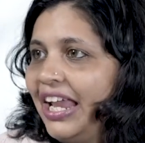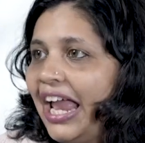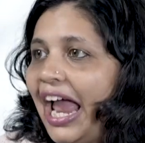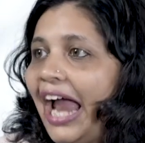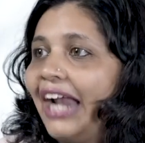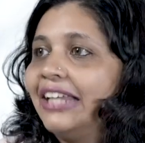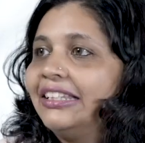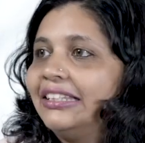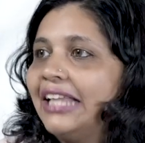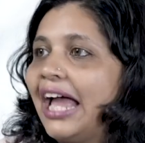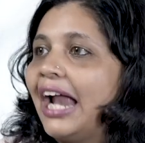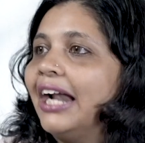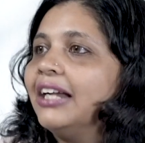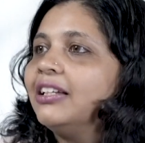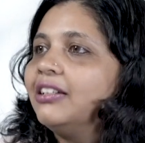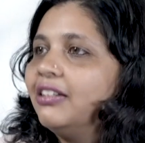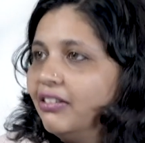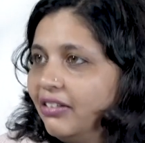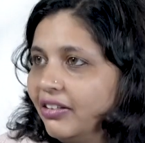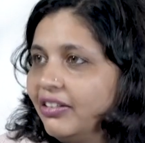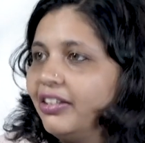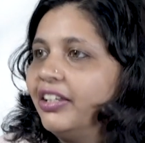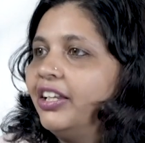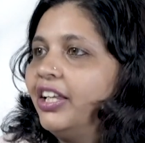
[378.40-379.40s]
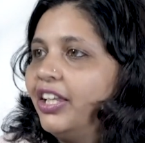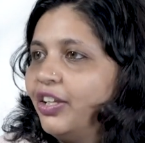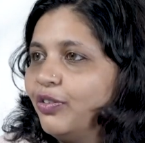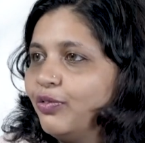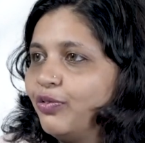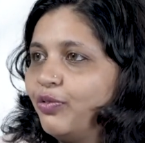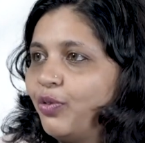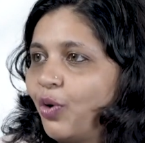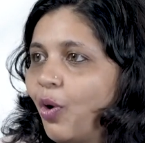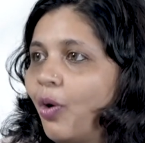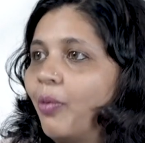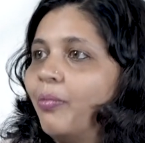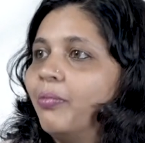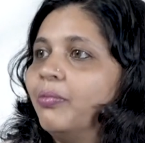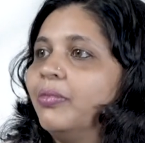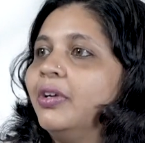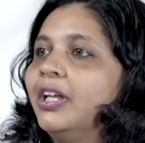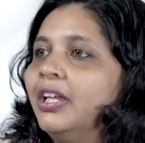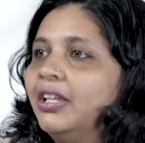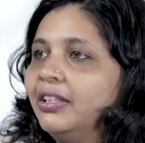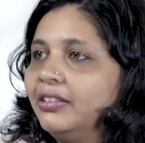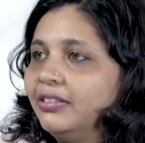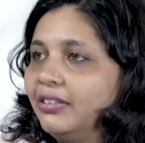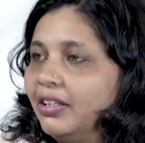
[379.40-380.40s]
And that learning from
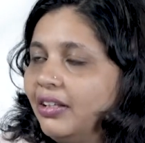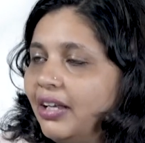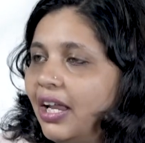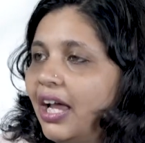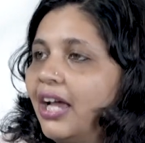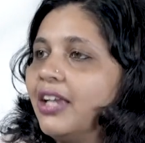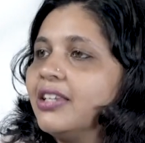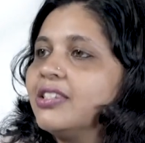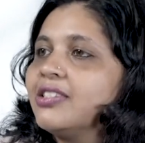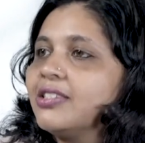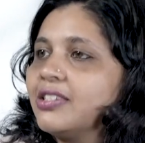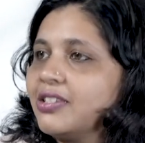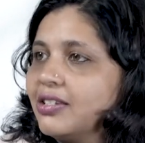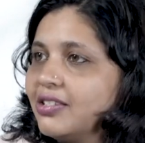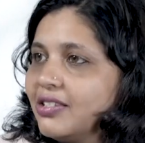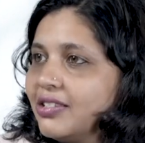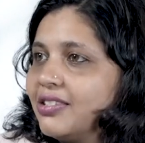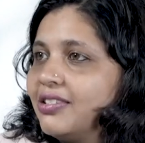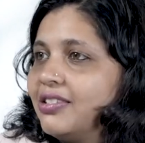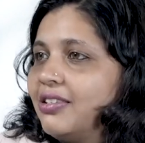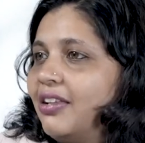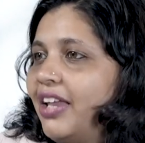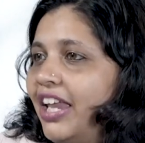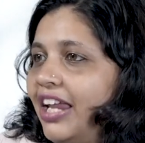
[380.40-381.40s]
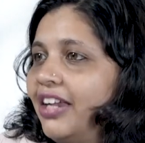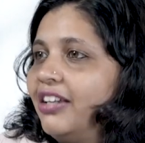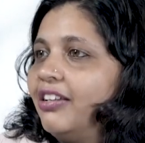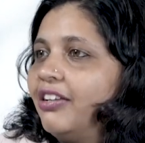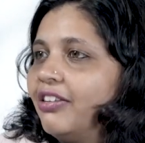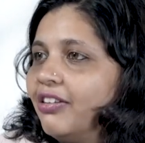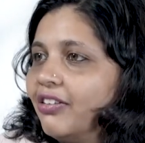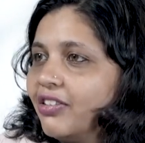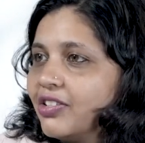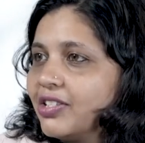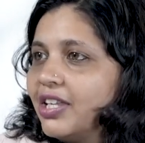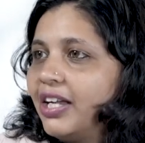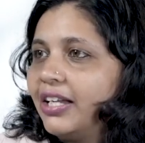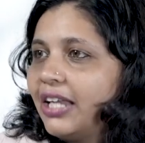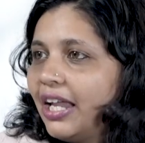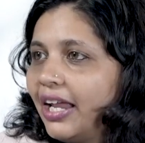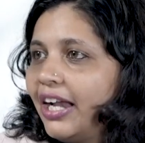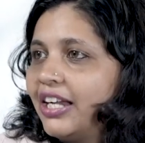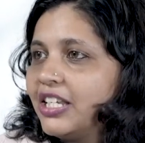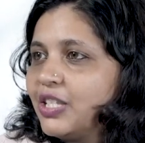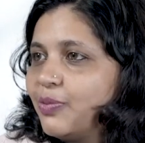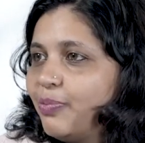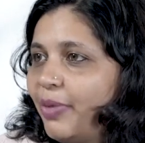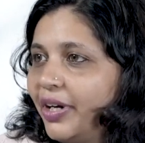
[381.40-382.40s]
the last 8 years that I
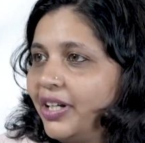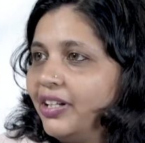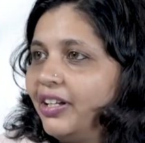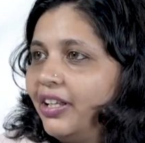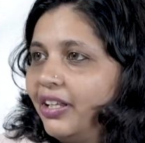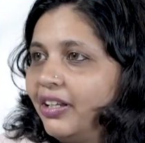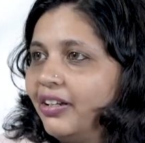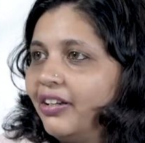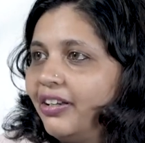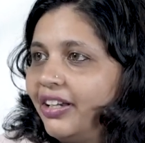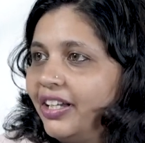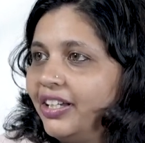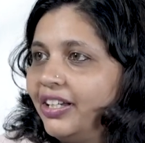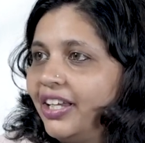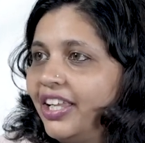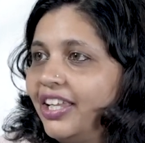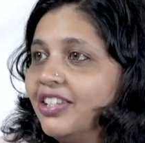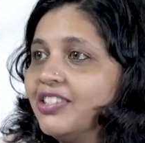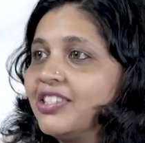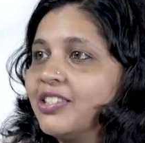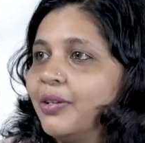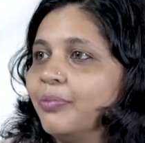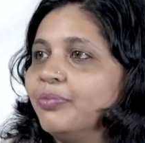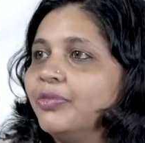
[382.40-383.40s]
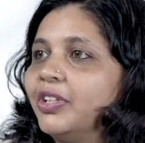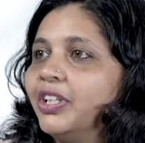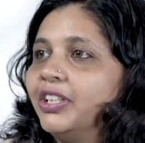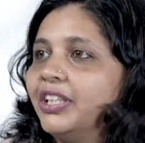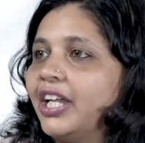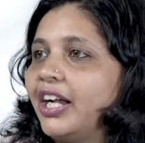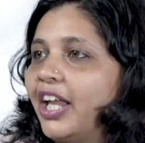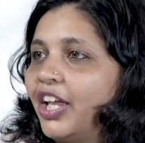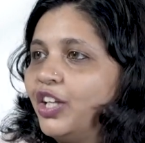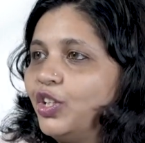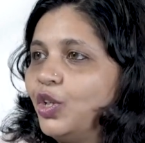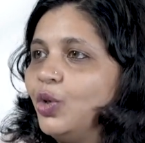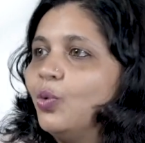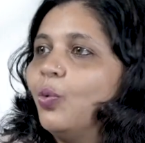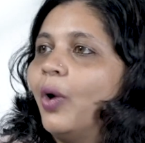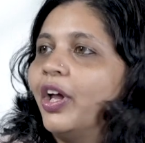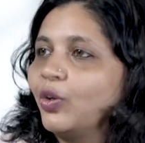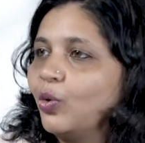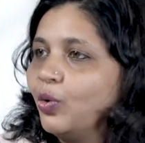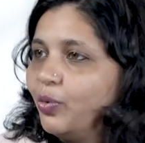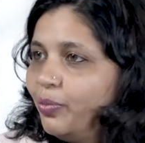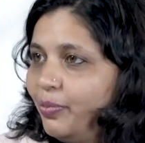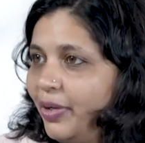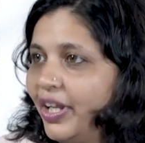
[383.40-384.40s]
had spent in retail is something that I knew I
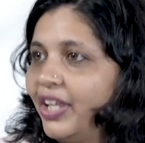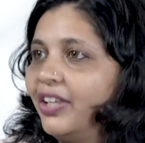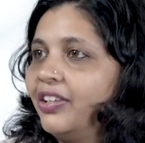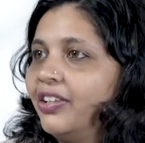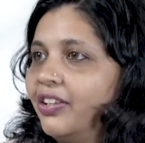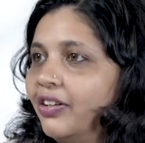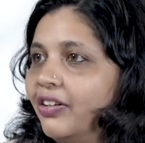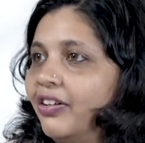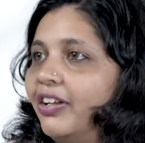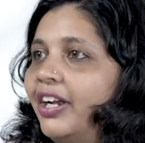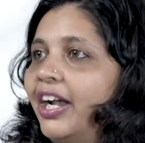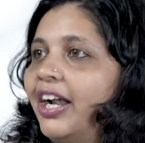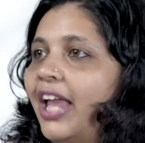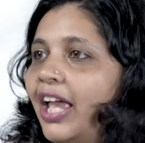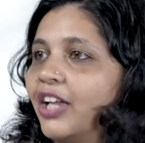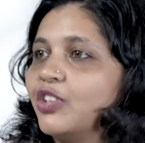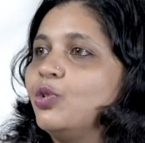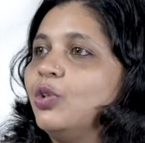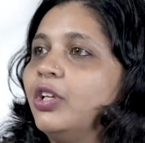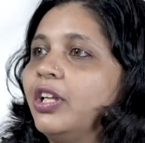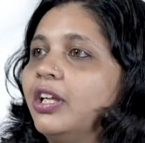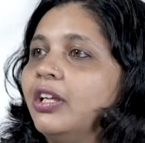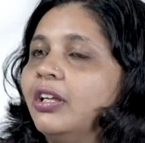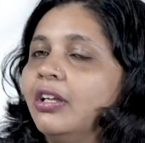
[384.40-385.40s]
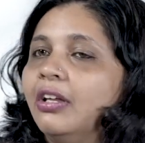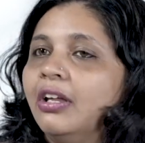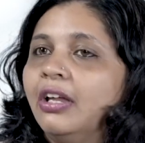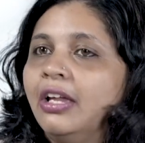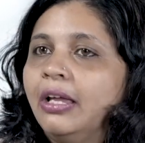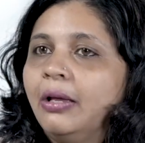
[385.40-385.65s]
could bring here and actually